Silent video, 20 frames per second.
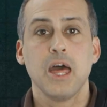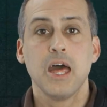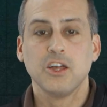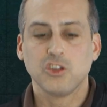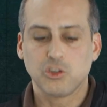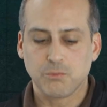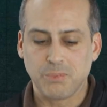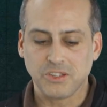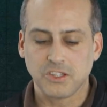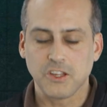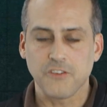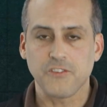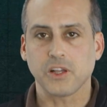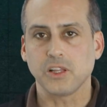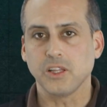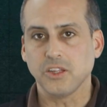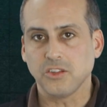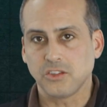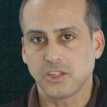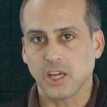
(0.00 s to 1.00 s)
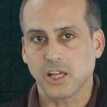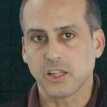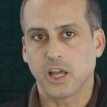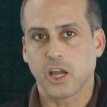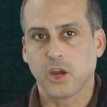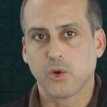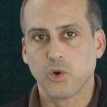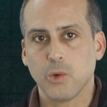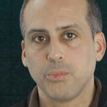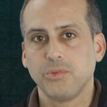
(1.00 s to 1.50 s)
specifically
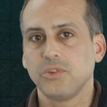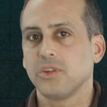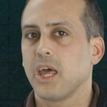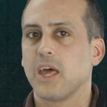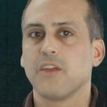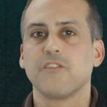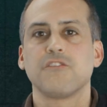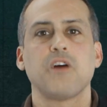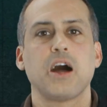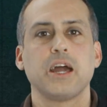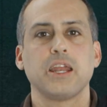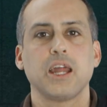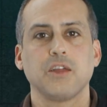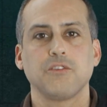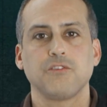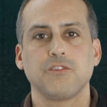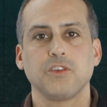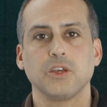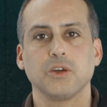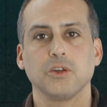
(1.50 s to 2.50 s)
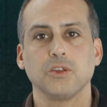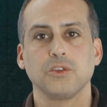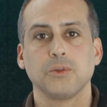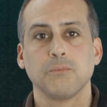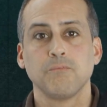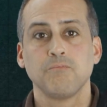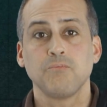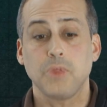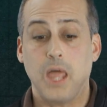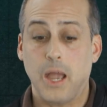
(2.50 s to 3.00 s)
cyclic groups and finite fields
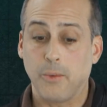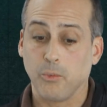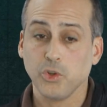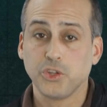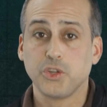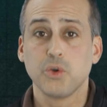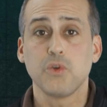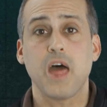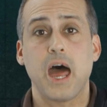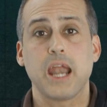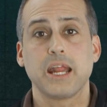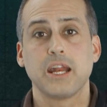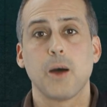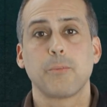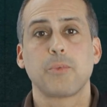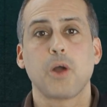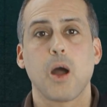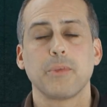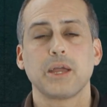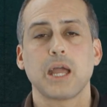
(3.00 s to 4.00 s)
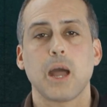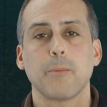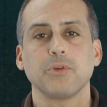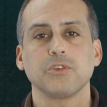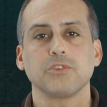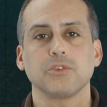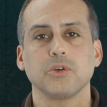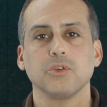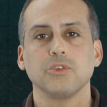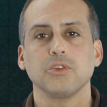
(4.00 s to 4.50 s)
and we'll do that in upcoming
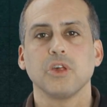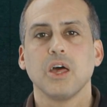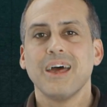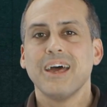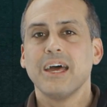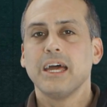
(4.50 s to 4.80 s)
episodes.